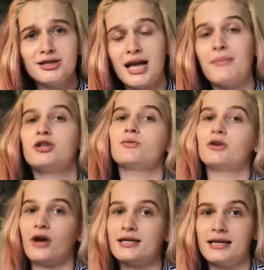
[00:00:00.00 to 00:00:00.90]
I mean, don't be
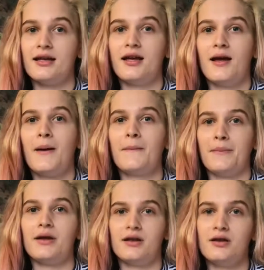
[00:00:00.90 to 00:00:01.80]
crazy,
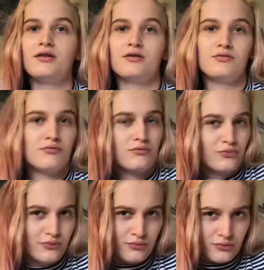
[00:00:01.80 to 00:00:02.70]
but
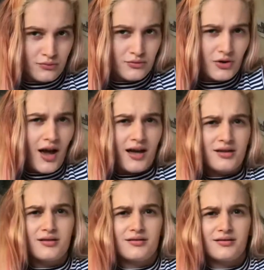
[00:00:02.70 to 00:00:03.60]

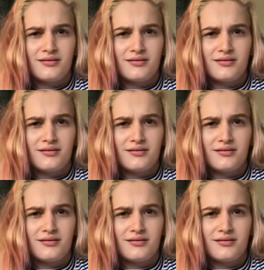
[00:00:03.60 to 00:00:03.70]
trust.